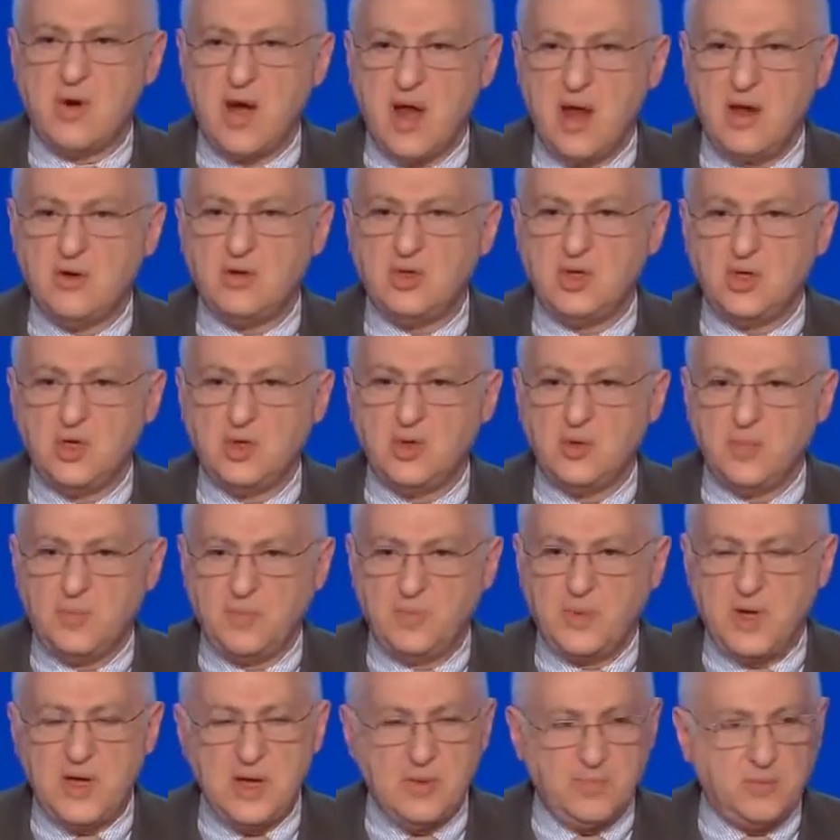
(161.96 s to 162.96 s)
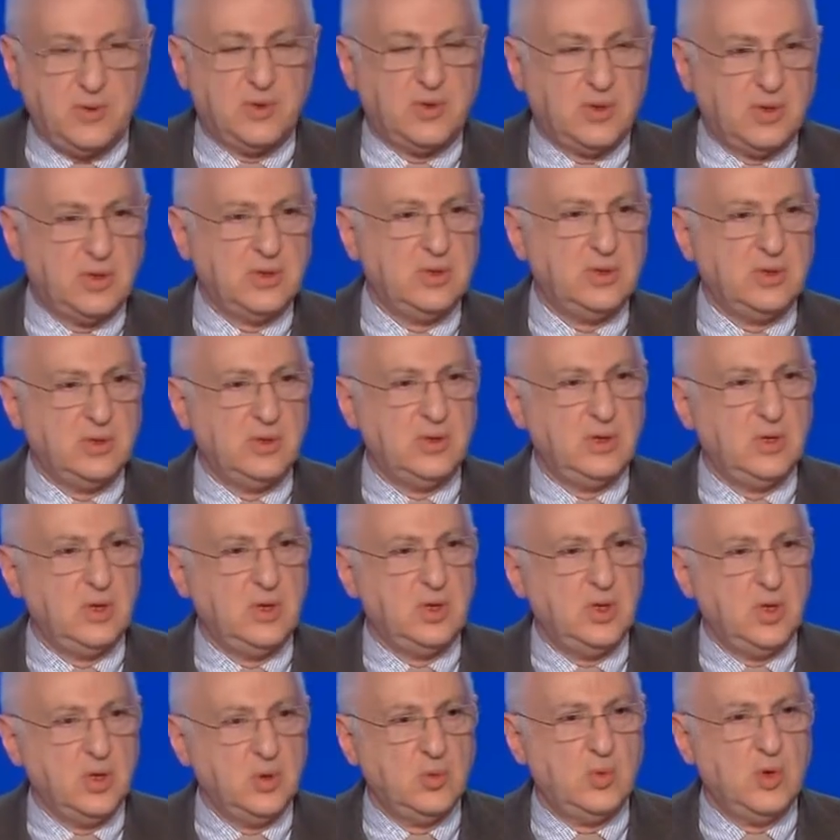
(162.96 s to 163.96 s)
around you people
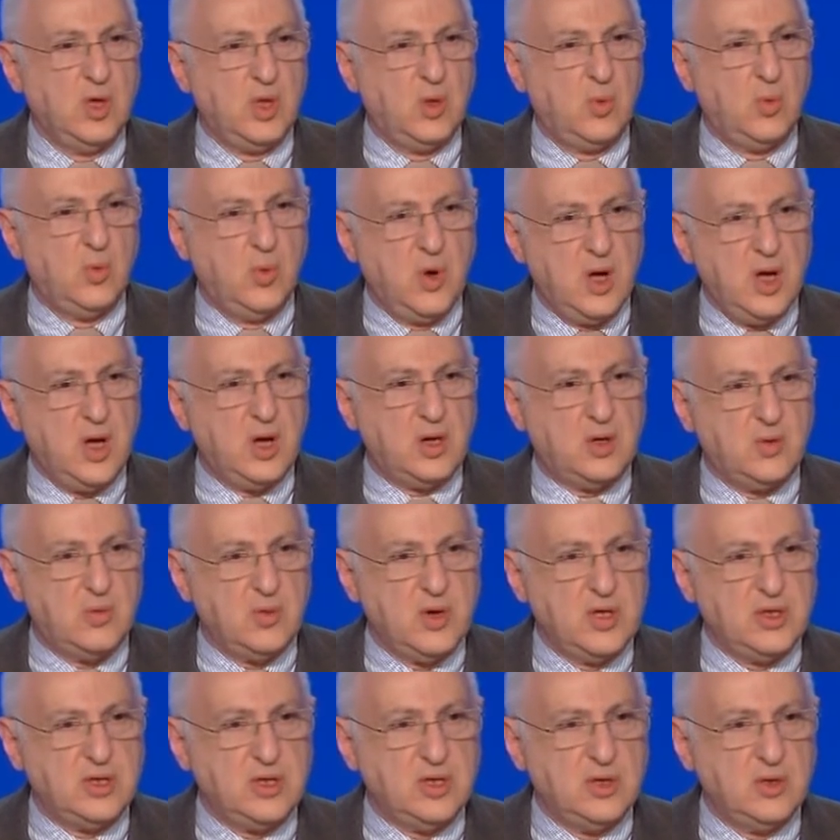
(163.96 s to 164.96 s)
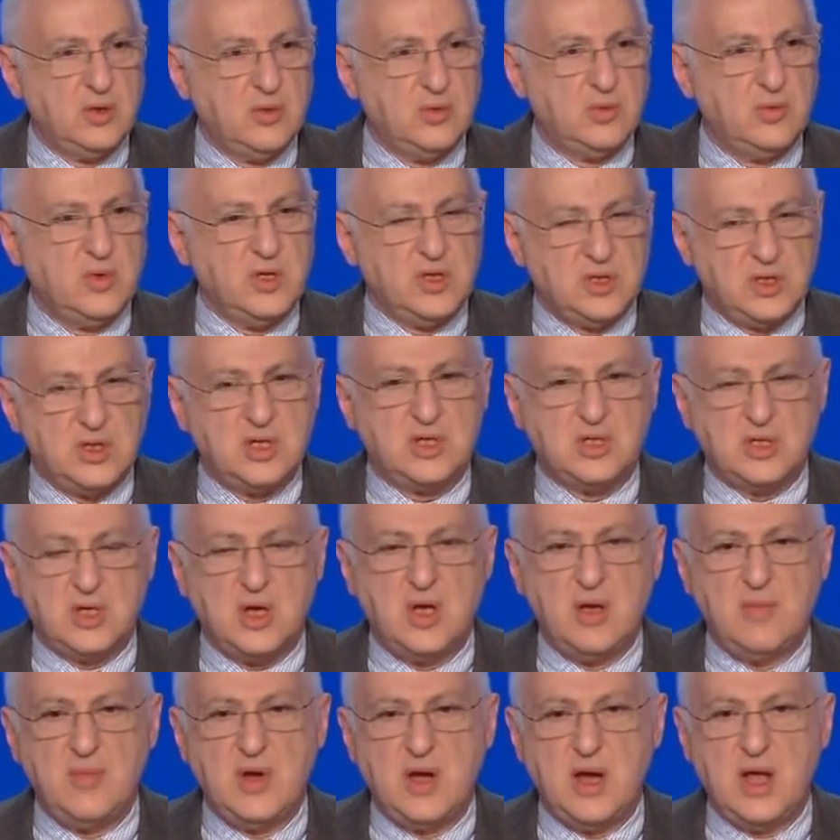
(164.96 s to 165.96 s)
who will work with you with
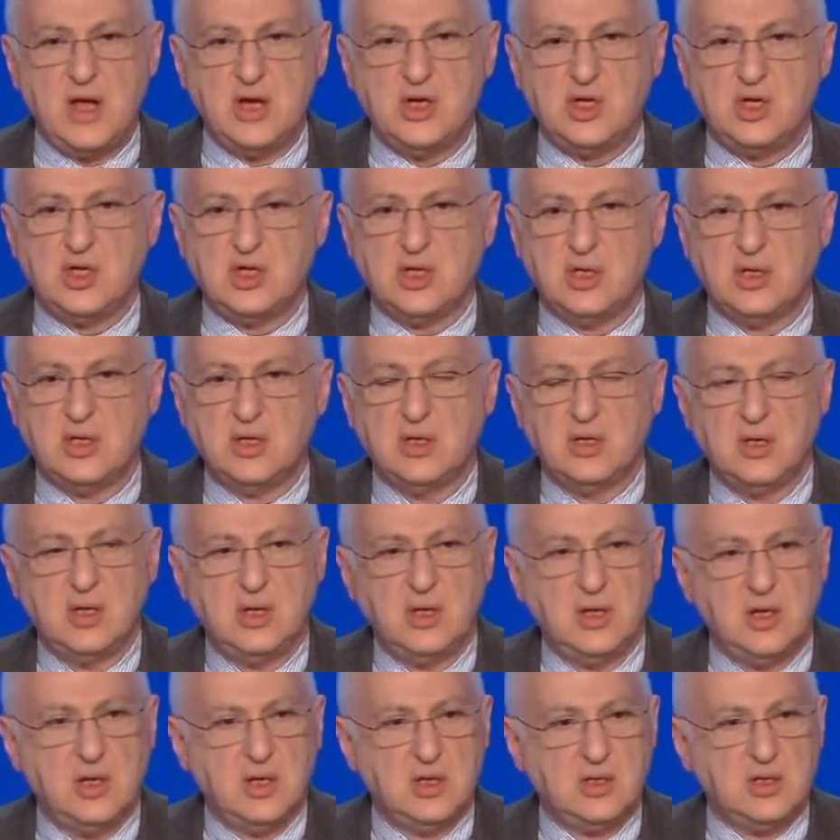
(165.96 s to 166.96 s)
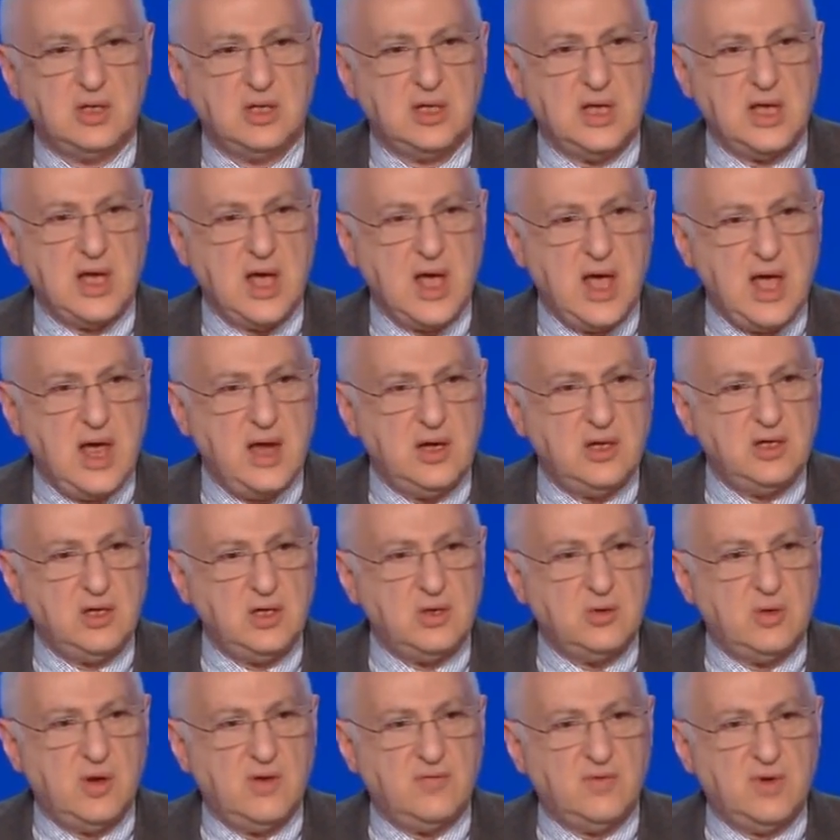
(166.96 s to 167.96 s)
determination to the end
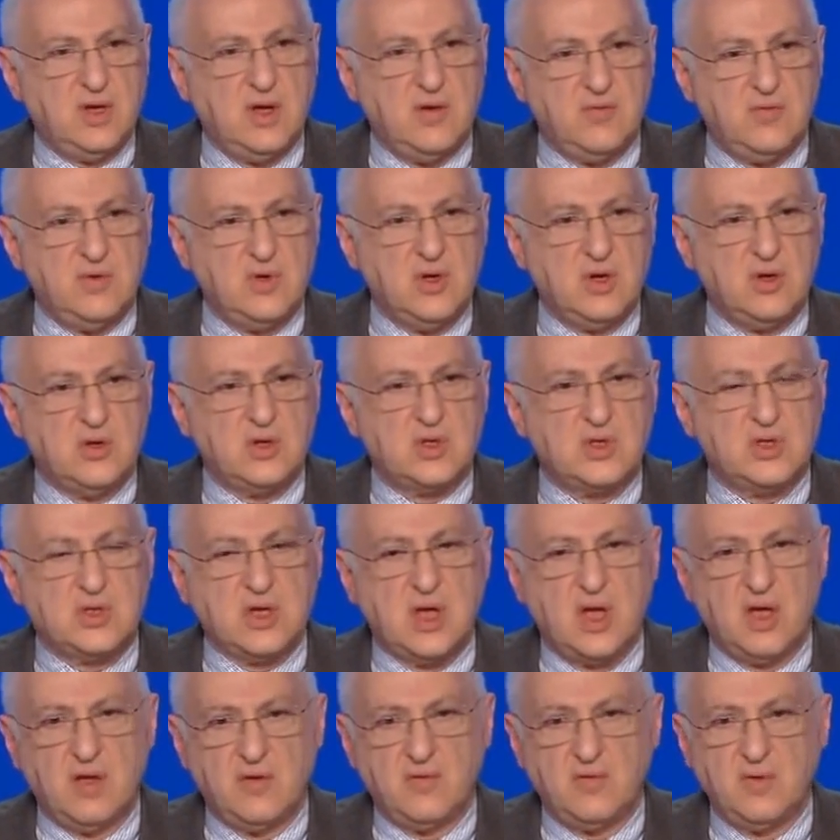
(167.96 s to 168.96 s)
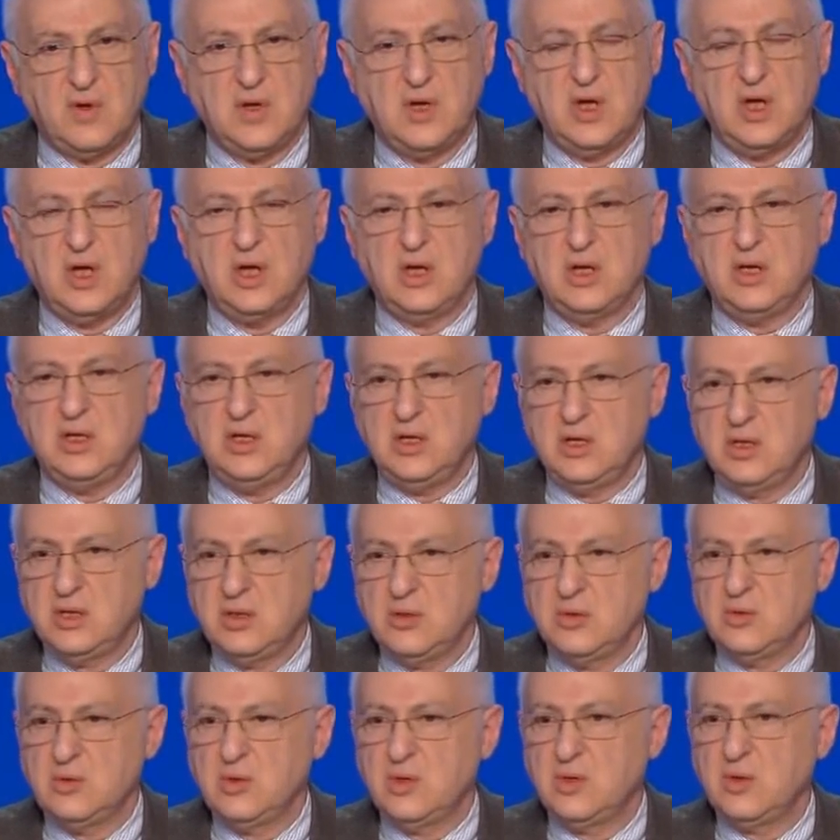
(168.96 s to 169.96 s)
you have given yourself,
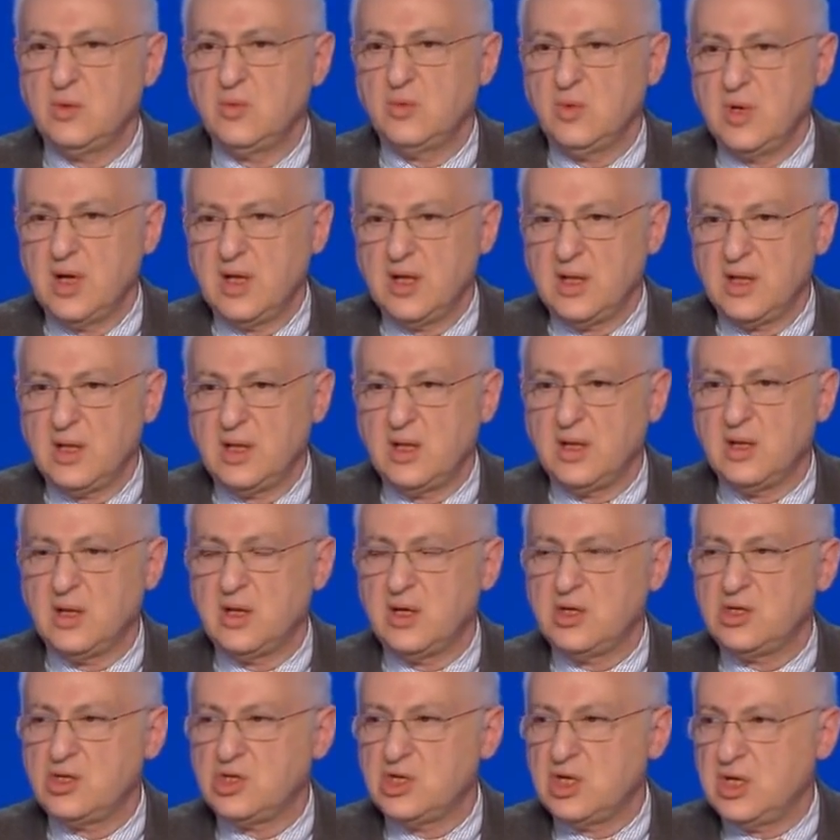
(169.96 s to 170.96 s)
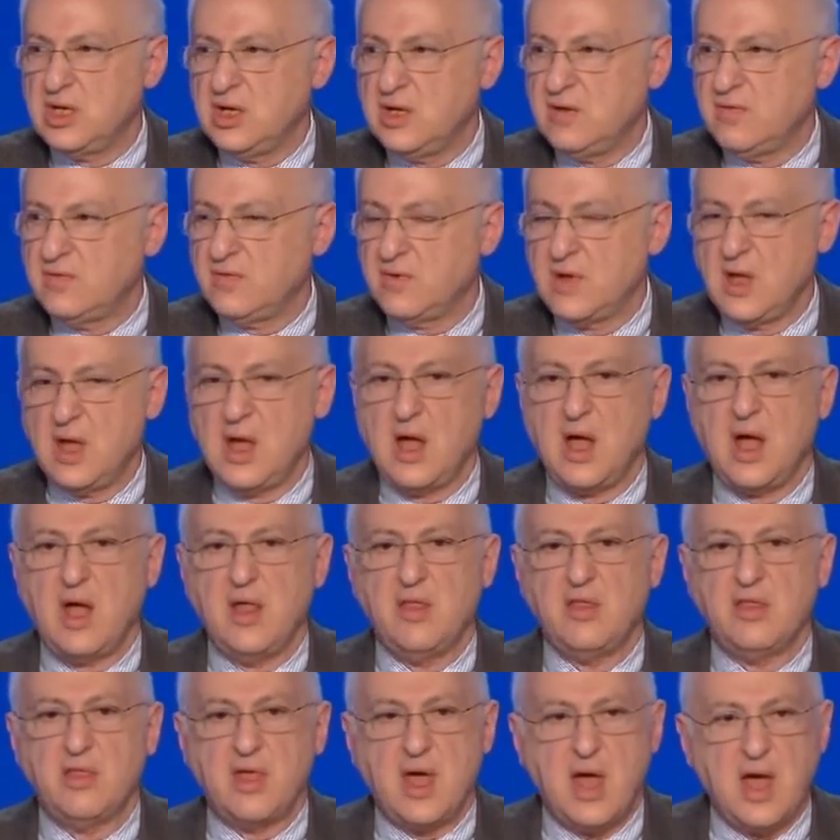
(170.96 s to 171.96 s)
you will achieve.
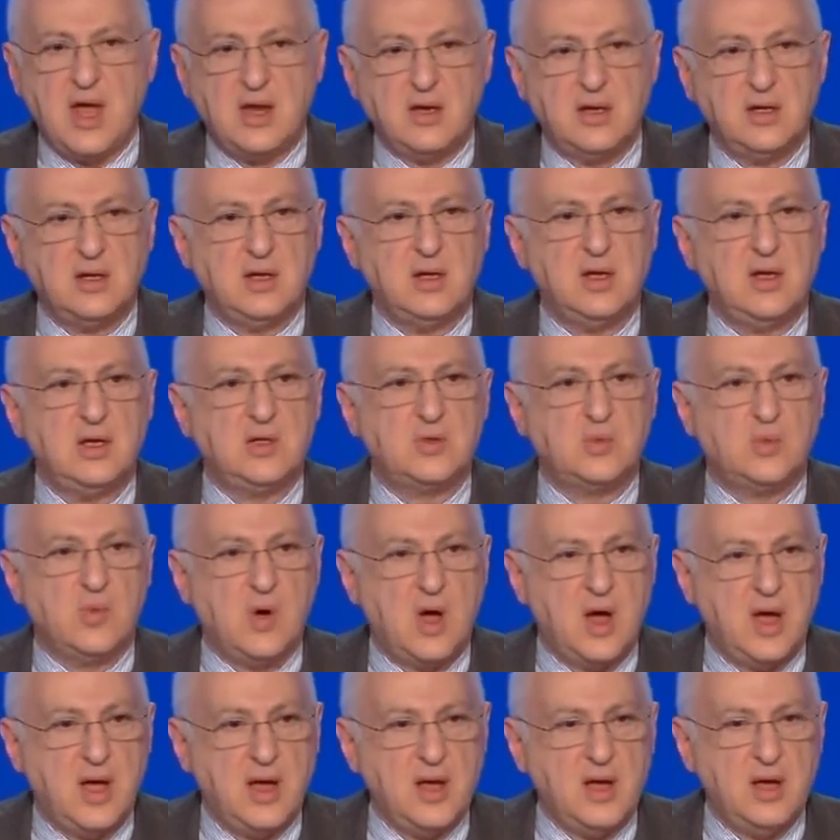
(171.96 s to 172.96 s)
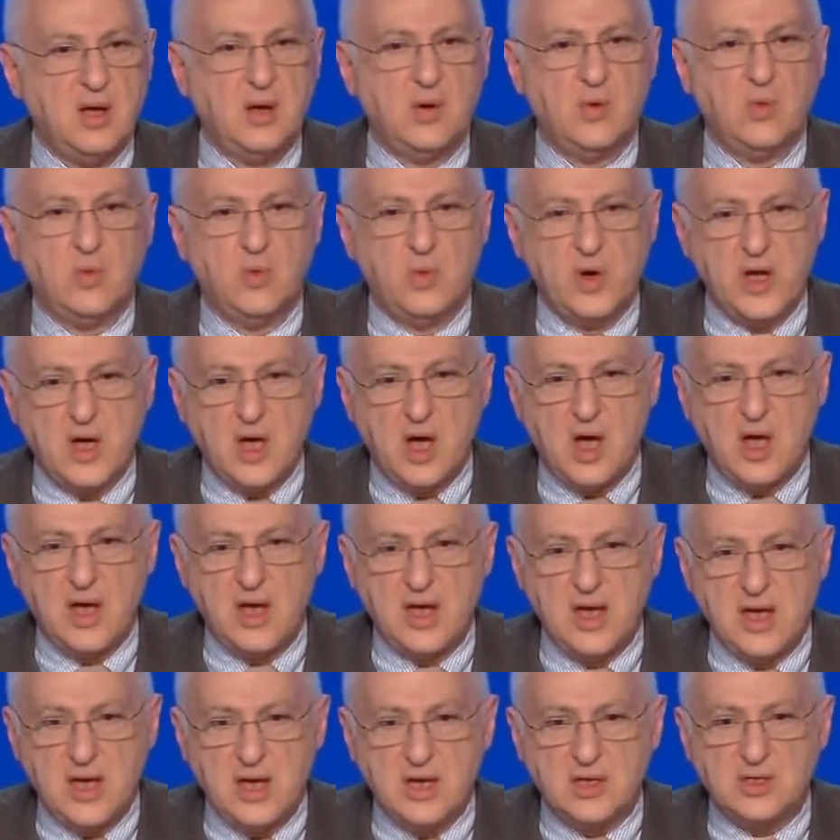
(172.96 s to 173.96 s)
And that is why we
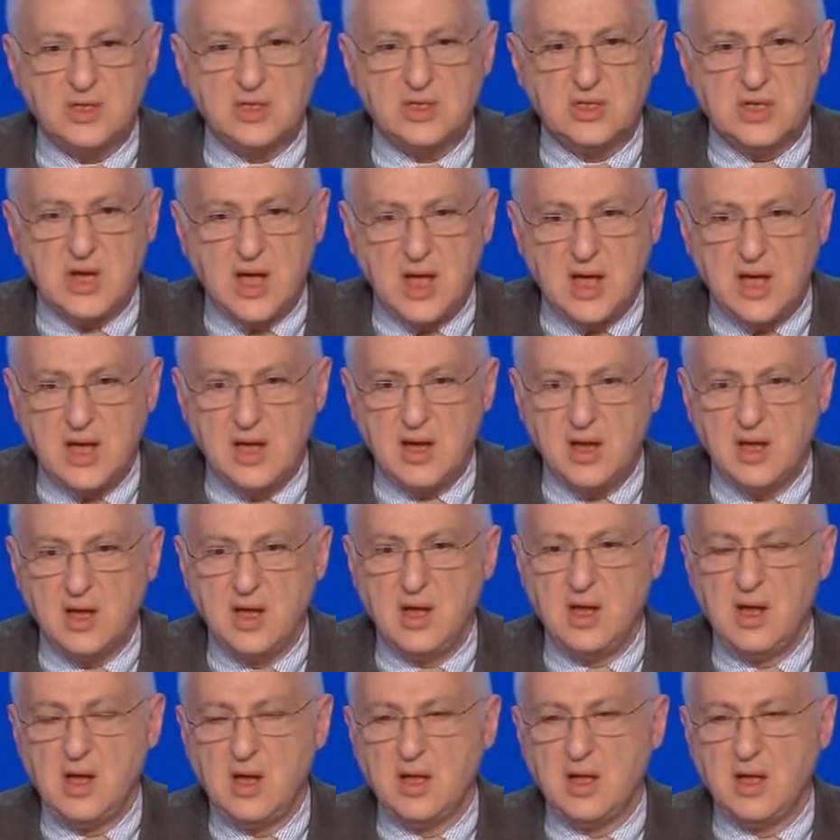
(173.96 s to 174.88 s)
are here today.